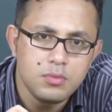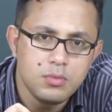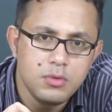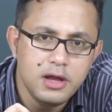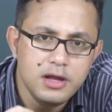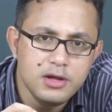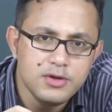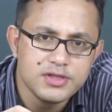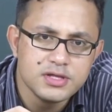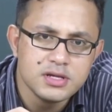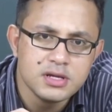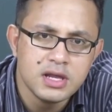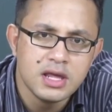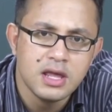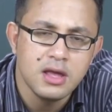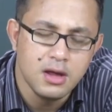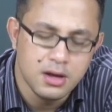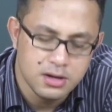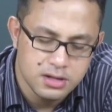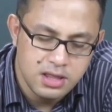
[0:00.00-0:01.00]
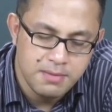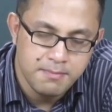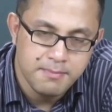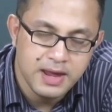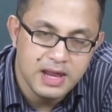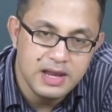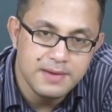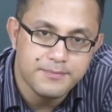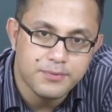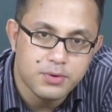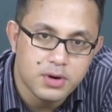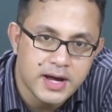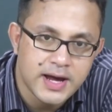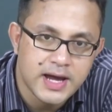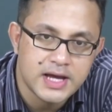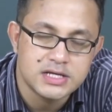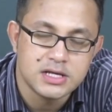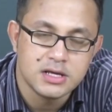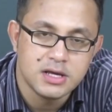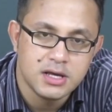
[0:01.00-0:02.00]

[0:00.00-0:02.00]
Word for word: Now, interestingly, the male pride